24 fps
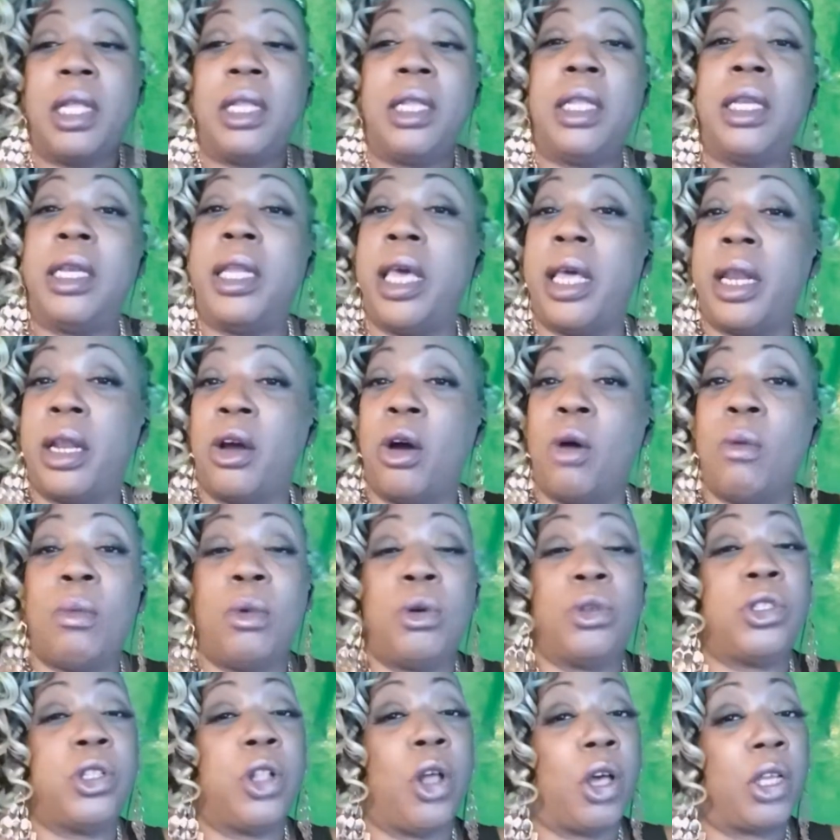Lynetta
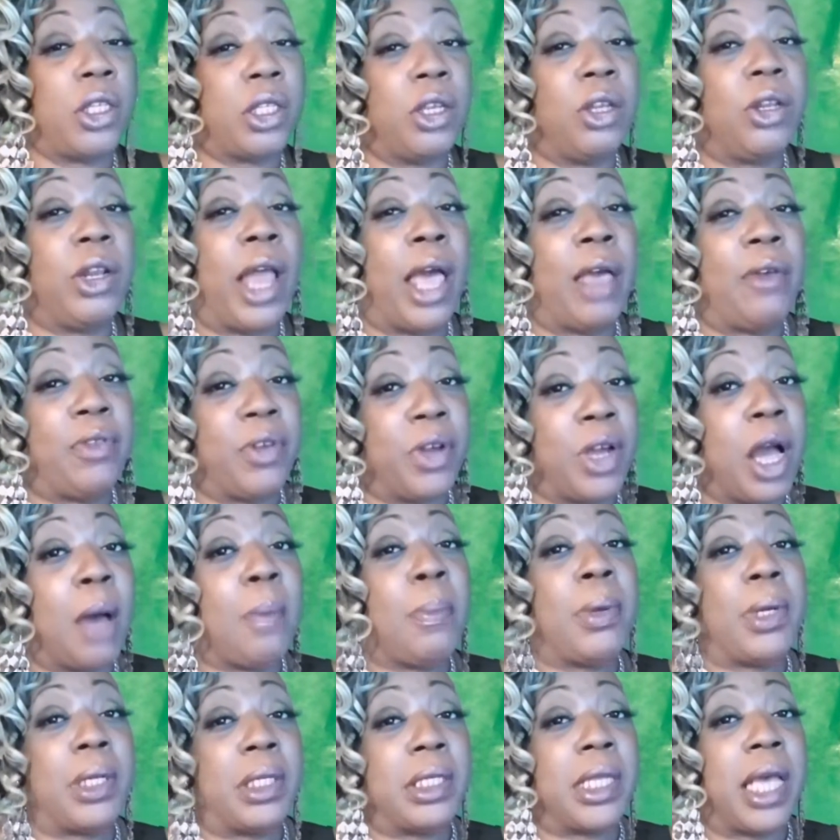almost lost her life a
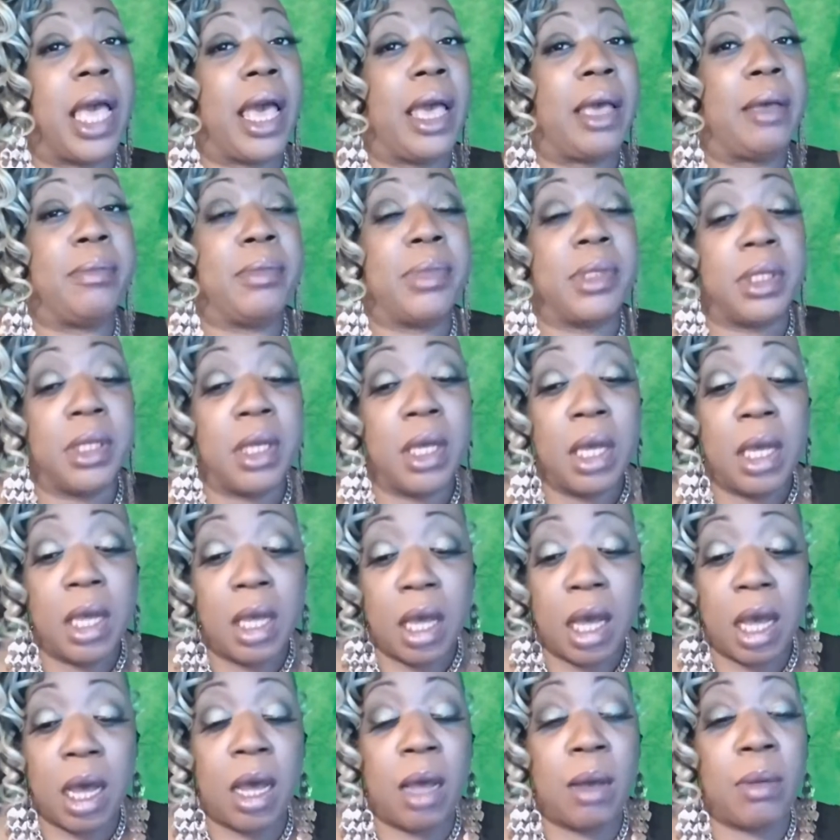couple of times
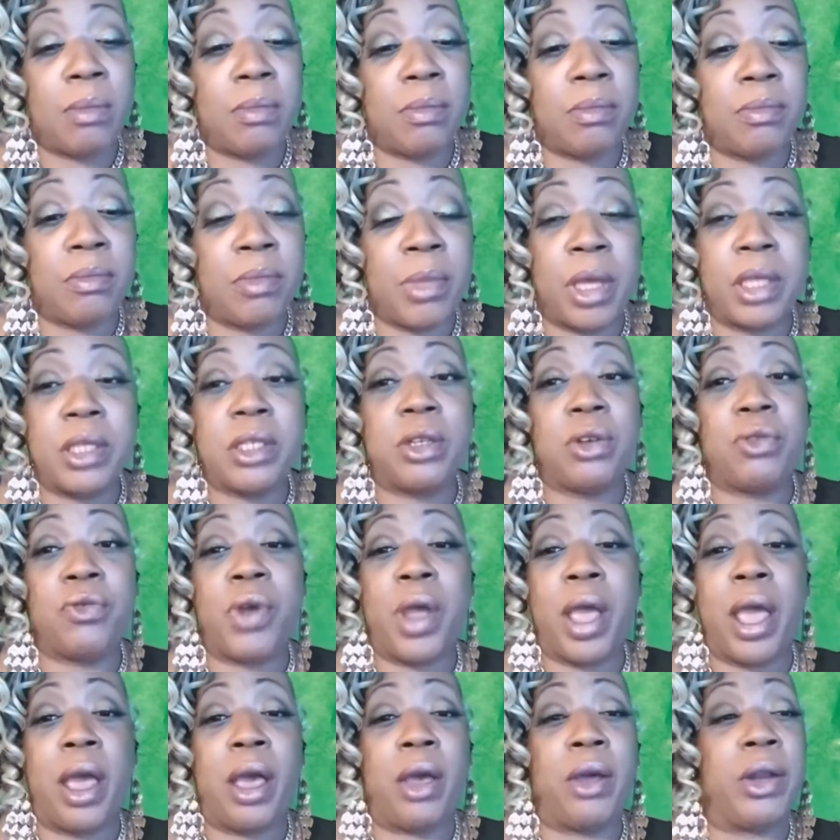messing
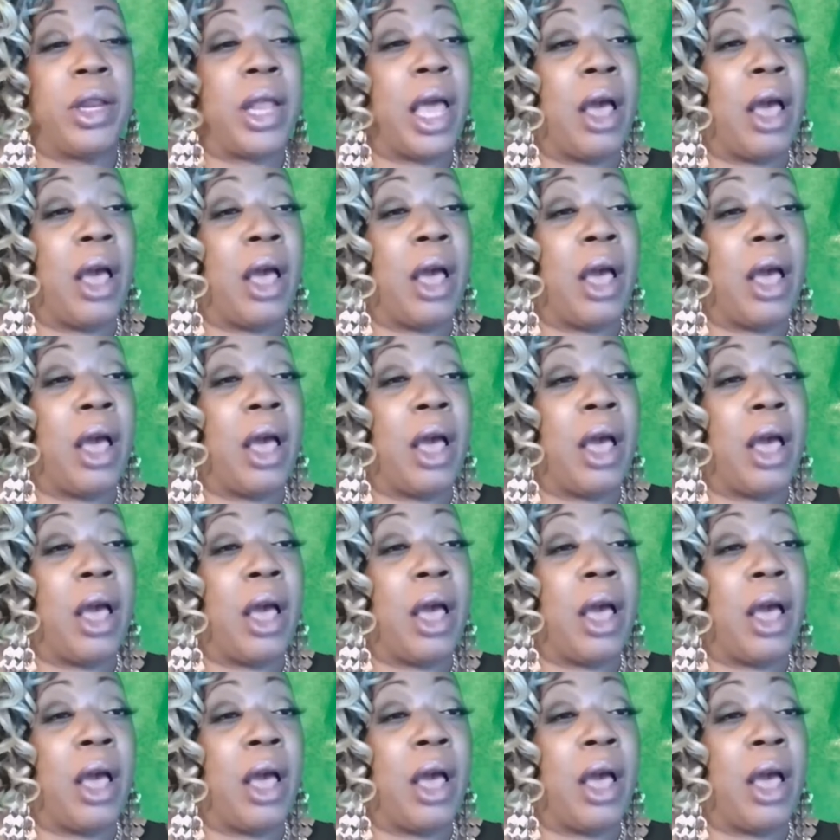around.